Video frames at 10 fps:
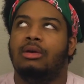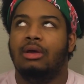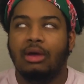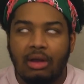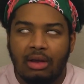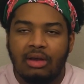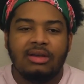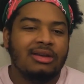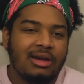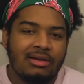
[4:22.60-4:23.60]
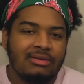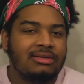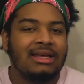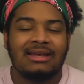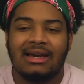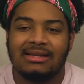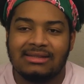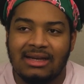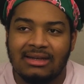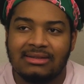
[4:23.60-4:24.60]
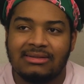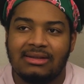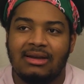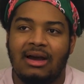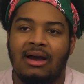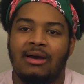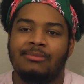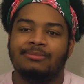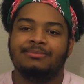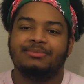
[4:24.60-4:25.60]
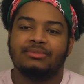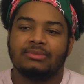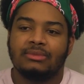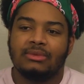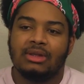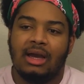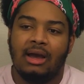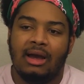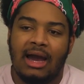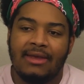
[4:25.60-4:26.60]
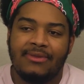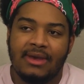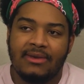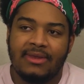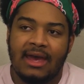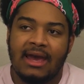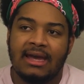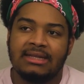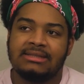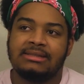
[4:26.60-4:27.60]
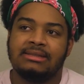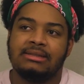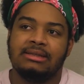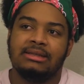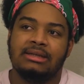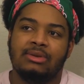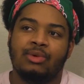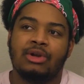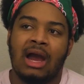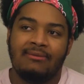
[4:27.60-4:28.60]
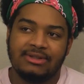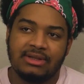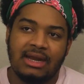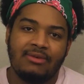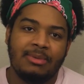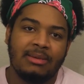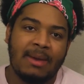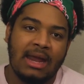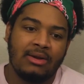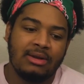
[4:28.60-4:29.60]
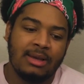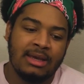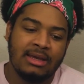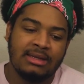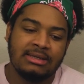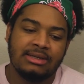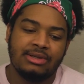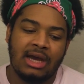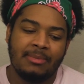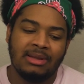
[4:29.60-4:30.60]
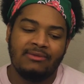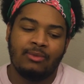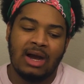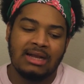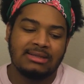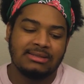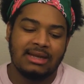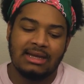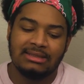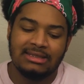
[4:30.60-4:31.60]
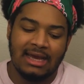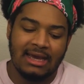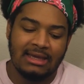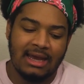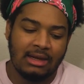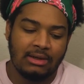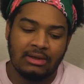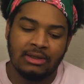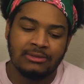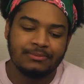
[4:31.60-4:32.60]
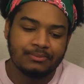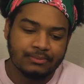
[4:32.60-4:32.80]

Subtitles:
you know, like kind of sucks. I think that we're obviously gonna have a big battle in the end. I believe Watts is not dead at all.